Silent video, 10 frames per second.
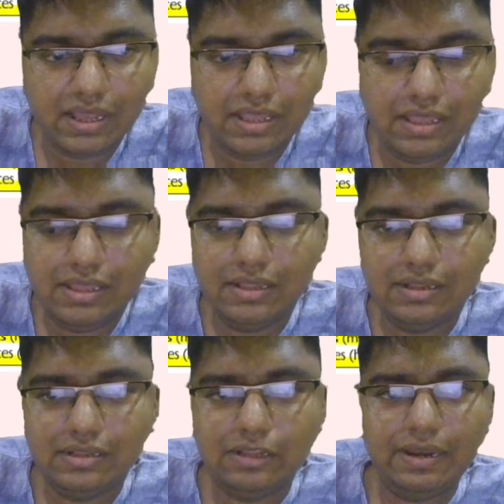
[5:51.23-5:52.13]
Now let's
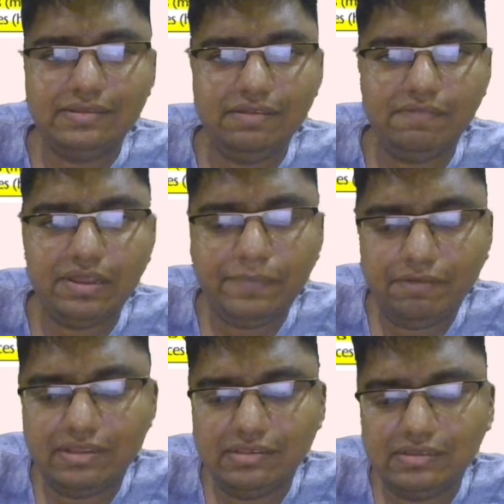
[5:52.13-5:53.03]
see one by one some of
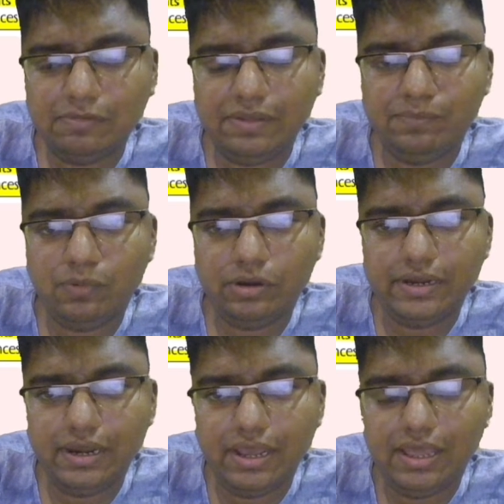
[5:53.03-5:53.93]
the important,
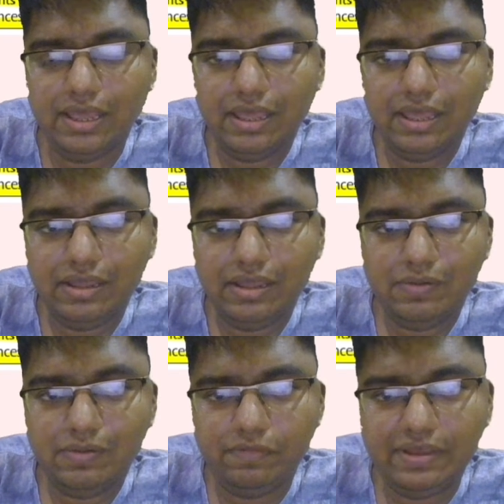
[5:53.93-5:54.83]
what we can
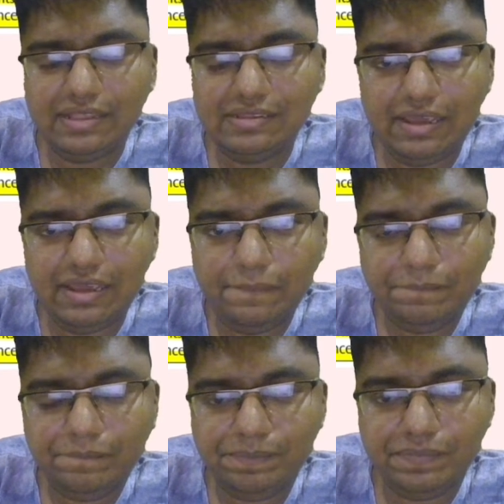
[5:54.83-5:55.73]
say,
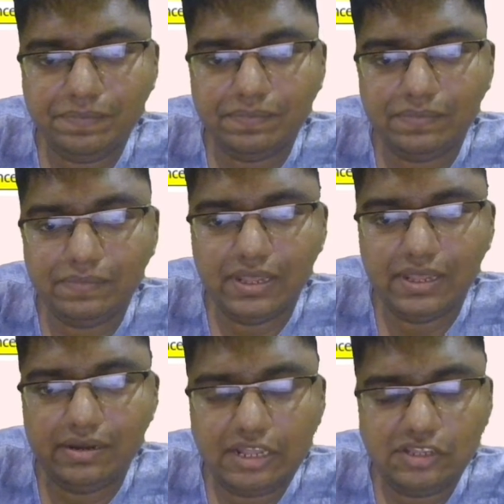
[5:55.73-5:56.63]

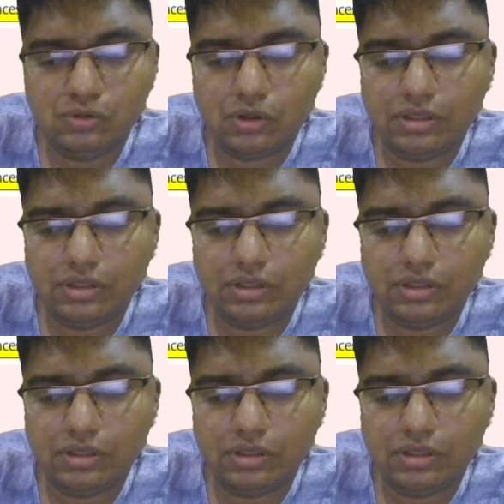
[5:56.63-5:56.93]
transposons